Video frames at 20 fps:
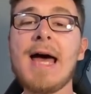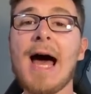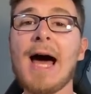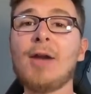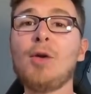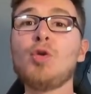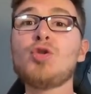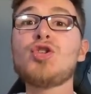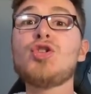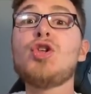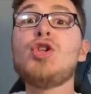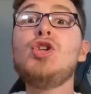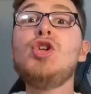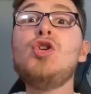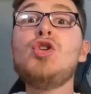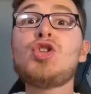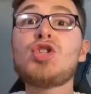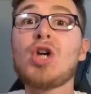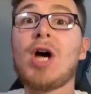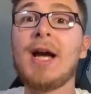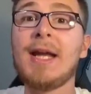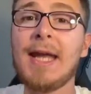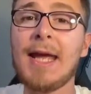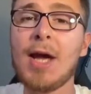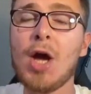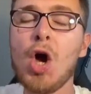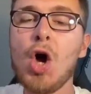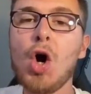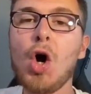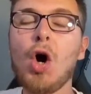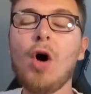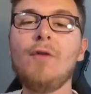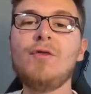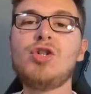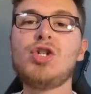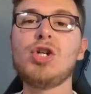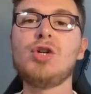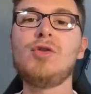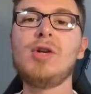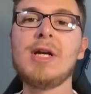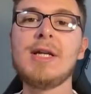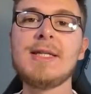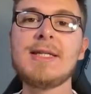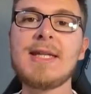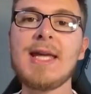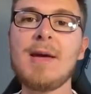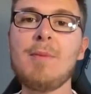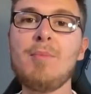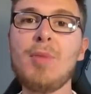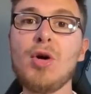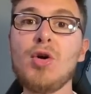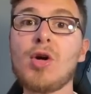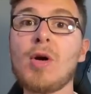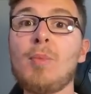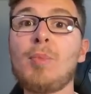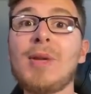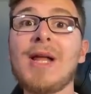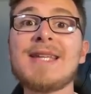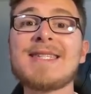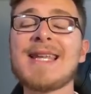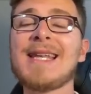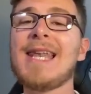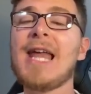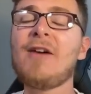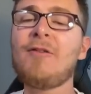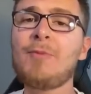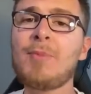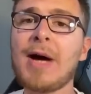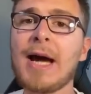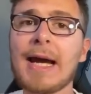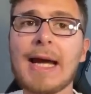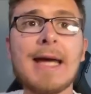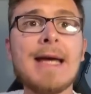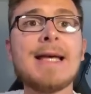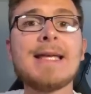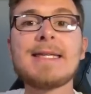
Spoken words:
And also the new signing of Jurrien Timber, who can play as a left back,